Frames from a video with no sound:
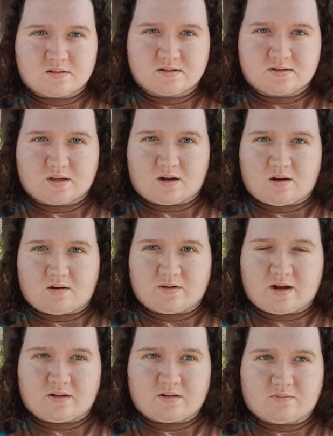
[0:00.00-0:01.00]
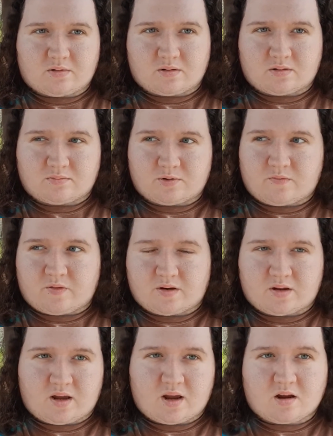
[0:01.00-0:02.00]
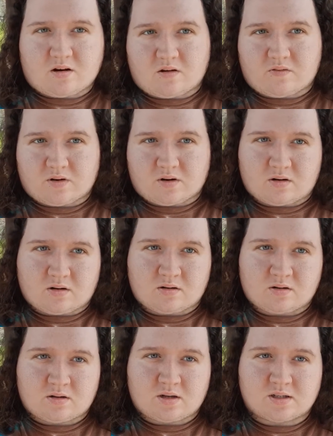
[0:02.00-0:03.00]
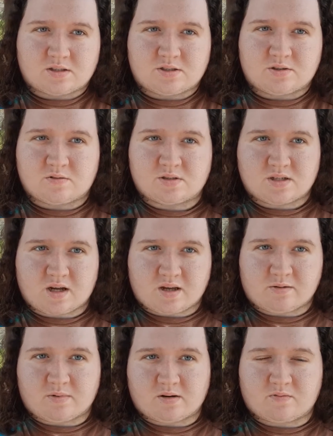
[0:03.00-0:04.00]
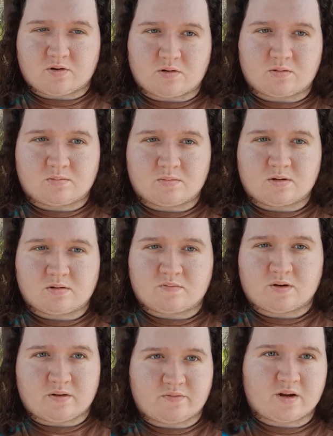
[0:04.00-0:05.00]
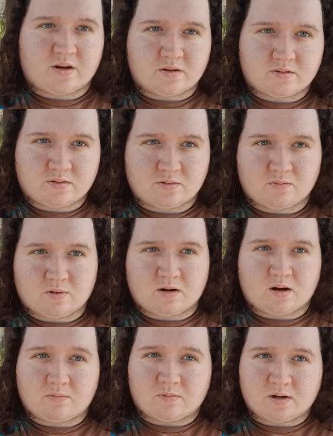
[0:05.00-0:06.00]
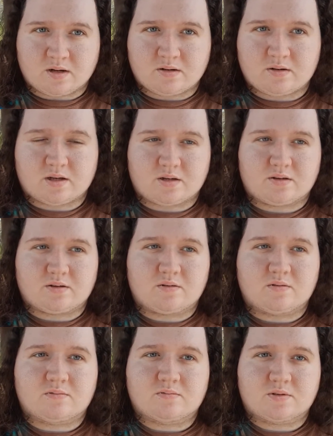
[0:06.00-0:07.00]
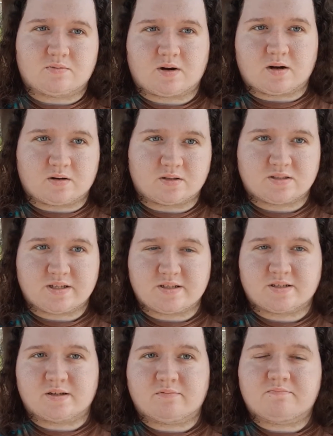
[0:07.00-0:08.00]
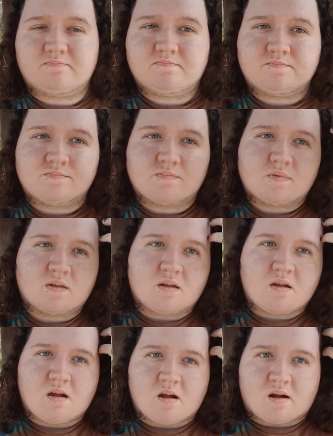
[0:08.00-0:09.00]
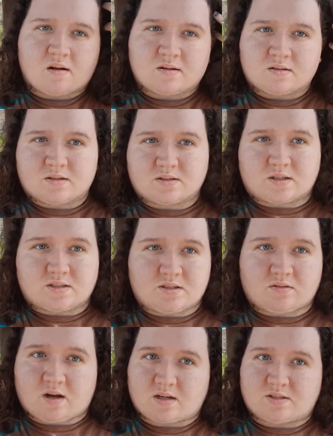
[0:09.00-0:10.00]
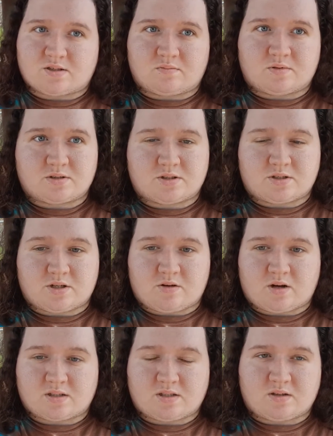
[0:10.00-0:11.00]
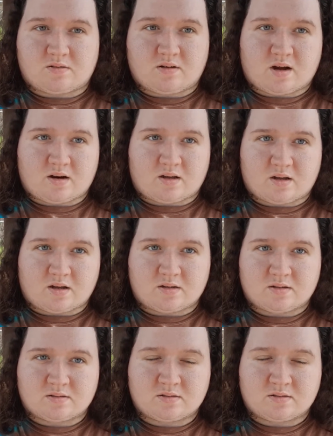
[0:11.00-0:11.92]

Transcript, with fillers: So now that we're moving to Hanover, as soon as I get my room renovated to where I want it to, to where it looks decent, because I still got so much to do. I still gotta